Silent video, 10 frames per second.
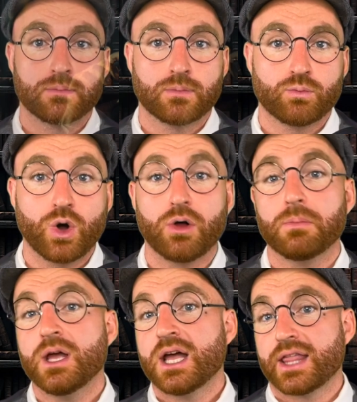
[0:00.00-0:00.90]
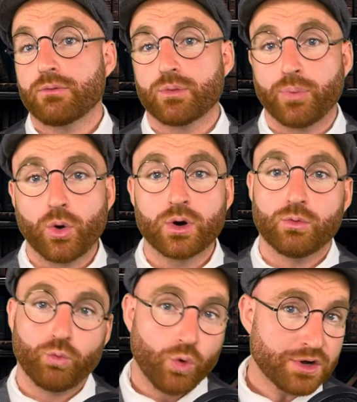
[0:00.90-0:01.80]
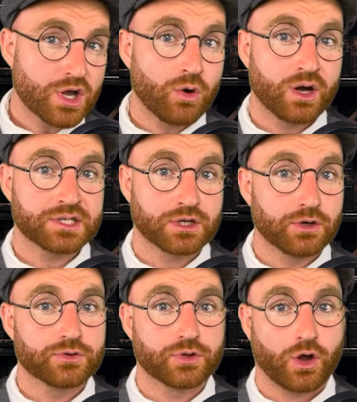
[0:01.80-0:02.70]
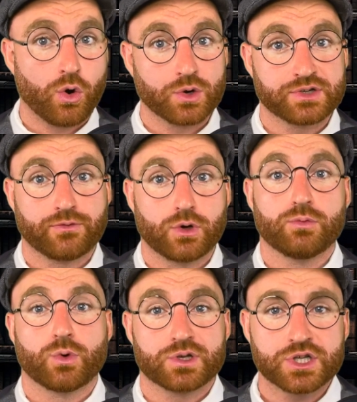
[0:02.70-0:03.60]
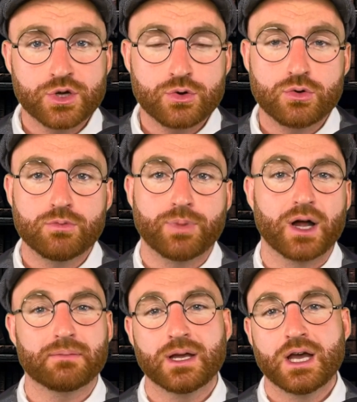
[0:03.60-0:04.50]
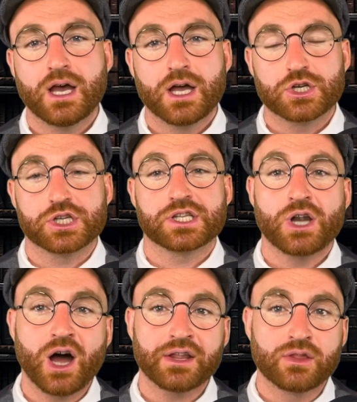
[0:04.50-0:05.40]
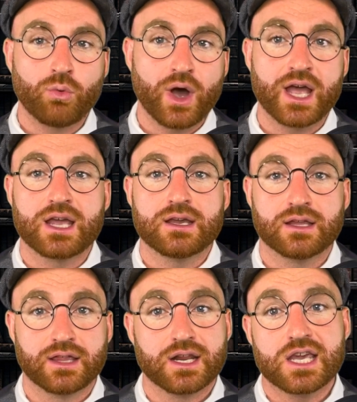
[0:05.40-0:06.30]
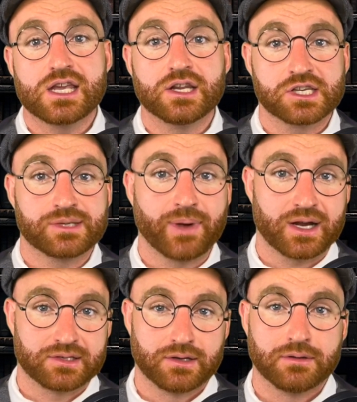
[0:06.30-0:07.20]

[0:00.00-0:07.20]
Well, that report would go on to alter the course of World War II, but just not in the way that he'd expected.